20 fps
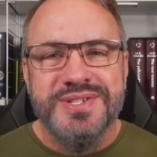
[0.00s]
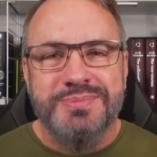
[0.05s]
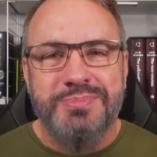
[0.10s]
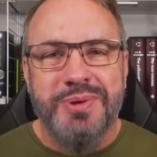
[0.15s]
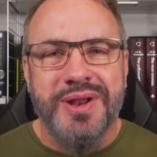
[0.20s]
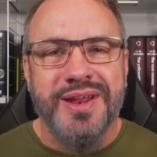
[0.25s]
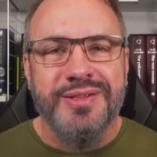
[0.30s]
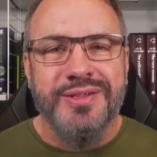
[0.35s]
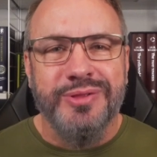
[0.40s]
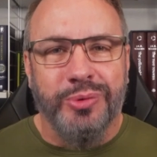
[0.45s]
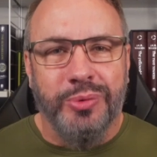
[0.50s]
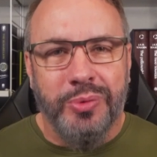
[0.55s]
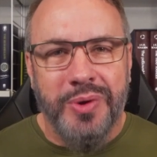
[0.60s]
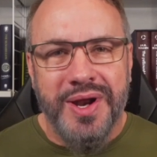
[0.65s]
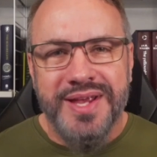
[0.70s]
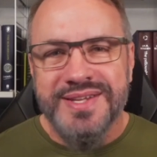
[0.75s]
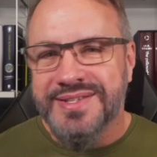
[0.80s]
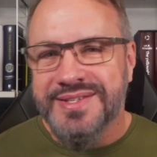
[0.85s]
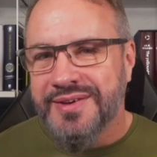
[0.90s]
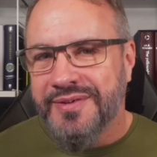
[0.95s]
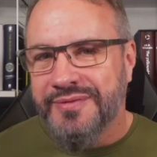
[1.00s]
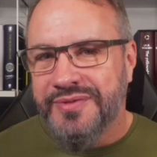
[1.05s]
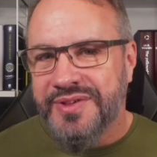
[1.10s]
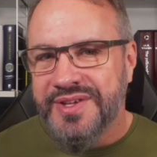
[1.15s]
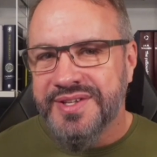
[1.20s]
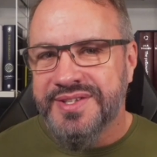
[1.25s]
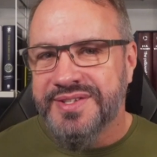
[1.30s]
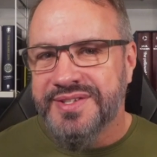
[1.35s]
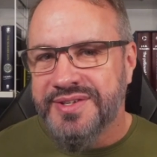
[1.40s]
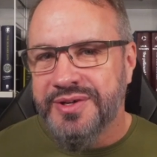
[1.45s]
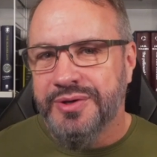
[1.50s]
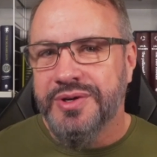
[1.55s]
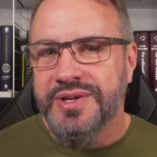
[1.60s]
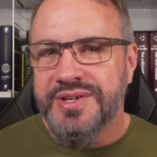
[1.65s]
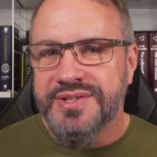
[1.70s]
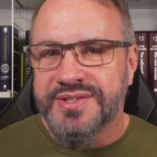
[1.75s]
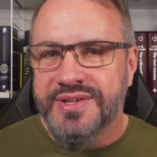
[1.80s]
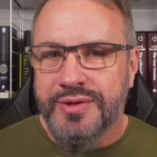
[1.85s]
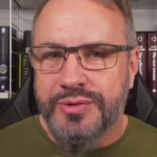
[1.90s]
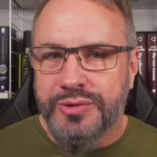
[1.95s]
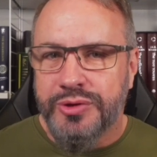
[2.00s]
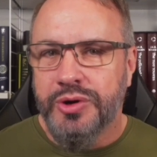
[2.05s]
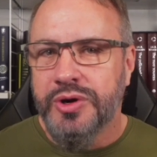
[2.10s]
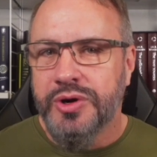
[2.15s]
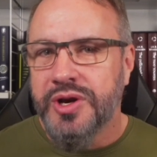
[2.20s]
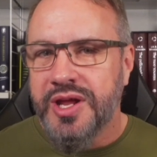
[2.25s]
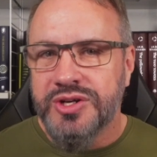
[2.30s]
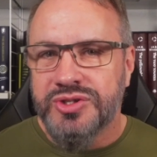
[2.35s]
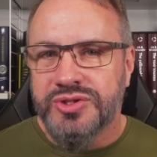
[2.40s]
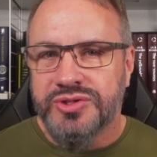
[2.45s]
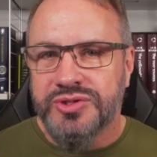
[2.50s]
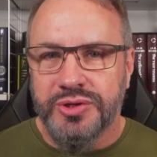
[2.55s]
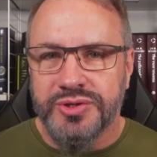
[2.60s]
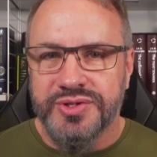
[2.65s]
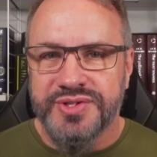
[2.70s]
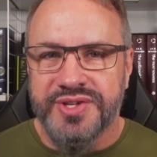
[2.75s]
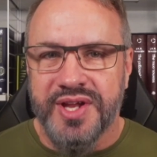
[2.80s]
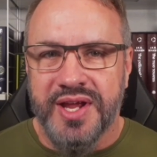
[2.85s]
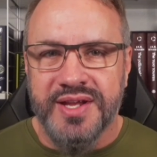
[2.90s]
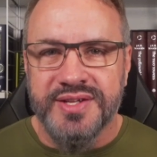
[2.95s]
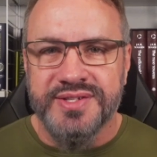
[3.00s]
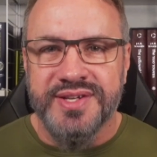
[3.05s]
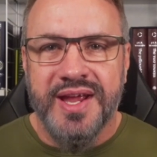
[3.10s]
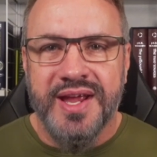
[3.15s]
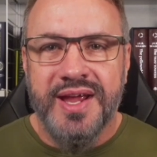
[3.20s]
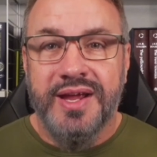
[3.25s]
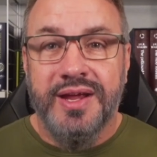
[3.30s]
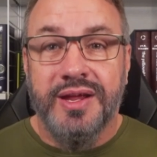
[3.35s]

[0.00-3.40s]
spending the rest of this series' Third Age Thursdays